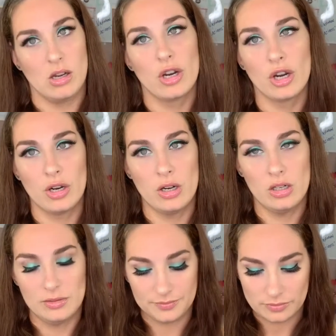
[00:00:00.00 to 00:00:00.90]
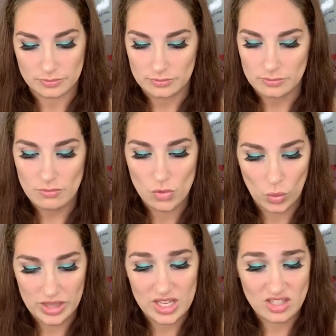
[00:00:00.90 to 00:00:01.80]
Girl,
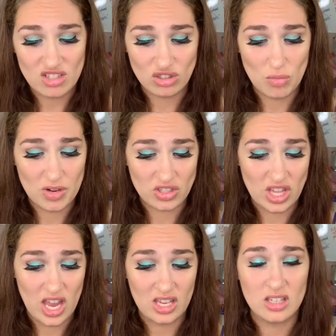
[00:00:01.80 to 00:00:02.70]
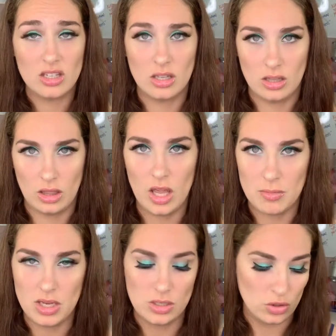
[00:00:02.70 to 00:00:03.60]
when they say Super Stay, they
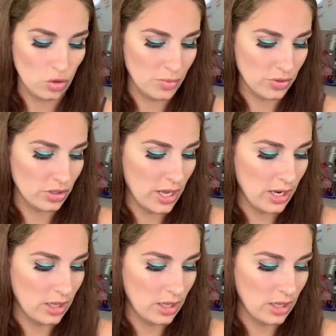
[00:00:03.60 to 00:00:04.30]
mean Super Stay.